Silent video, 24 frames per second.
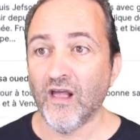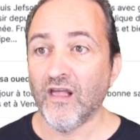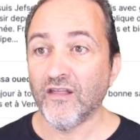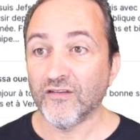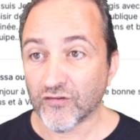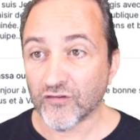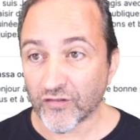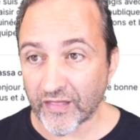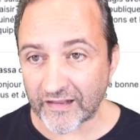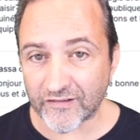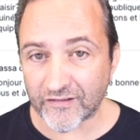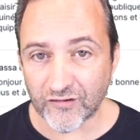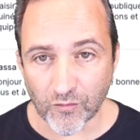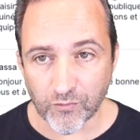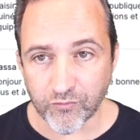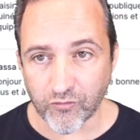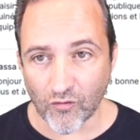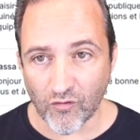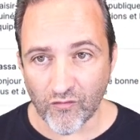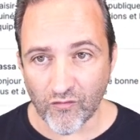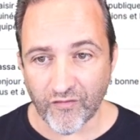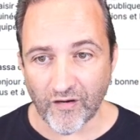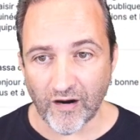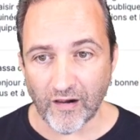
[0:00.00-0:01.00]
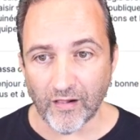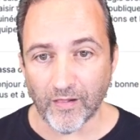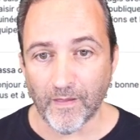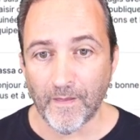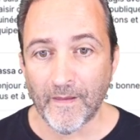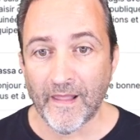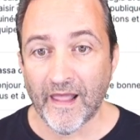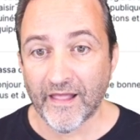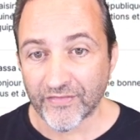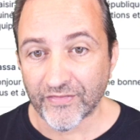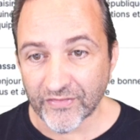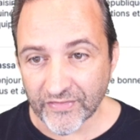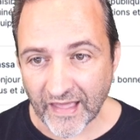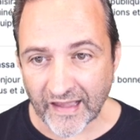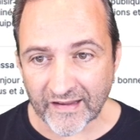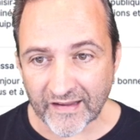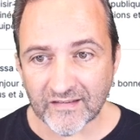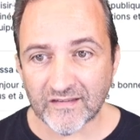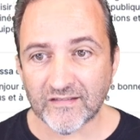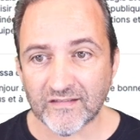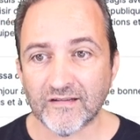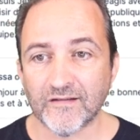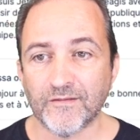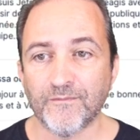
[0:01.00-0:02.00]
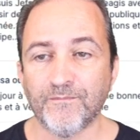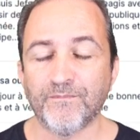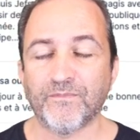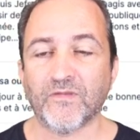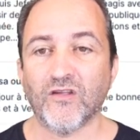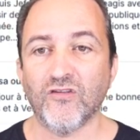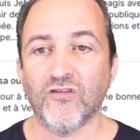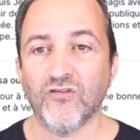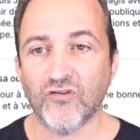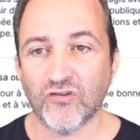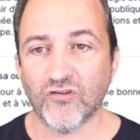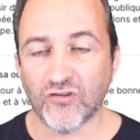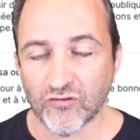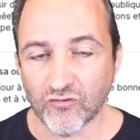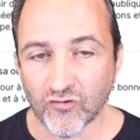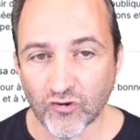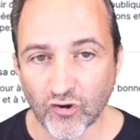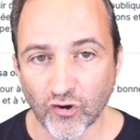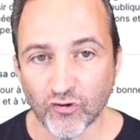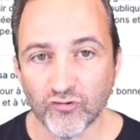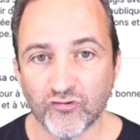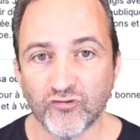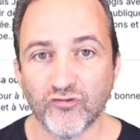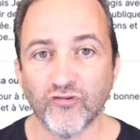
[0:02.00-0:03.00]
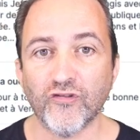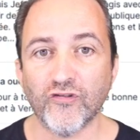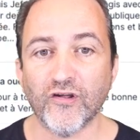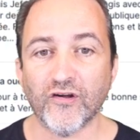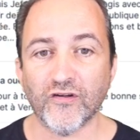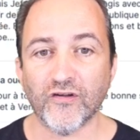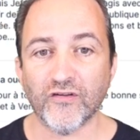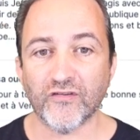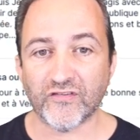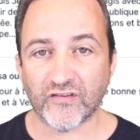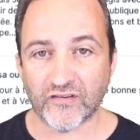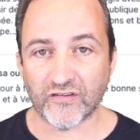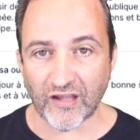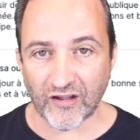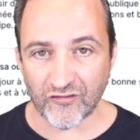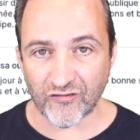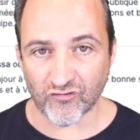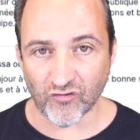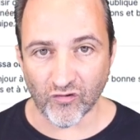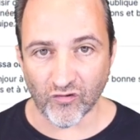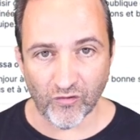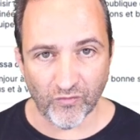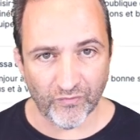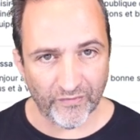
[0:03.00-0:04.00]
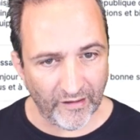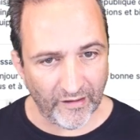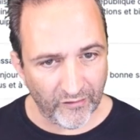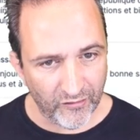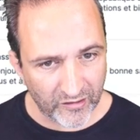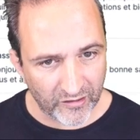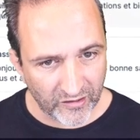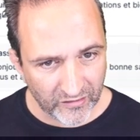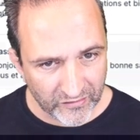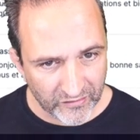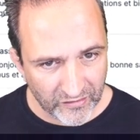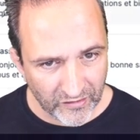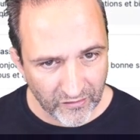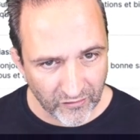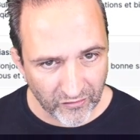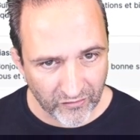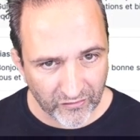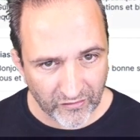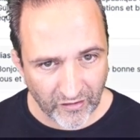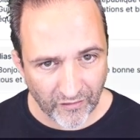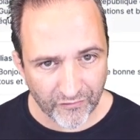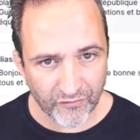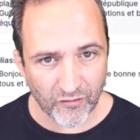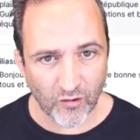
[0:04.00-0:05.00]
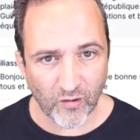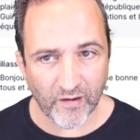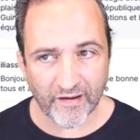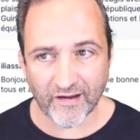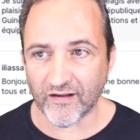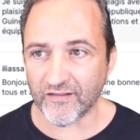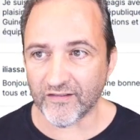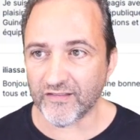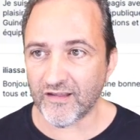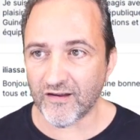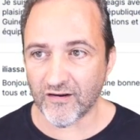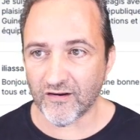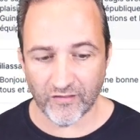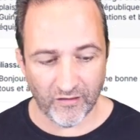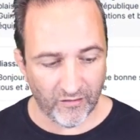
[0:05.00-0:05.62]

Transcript: So that's your profile. Next, go to the schedule. Now you can see there's stuff going on here.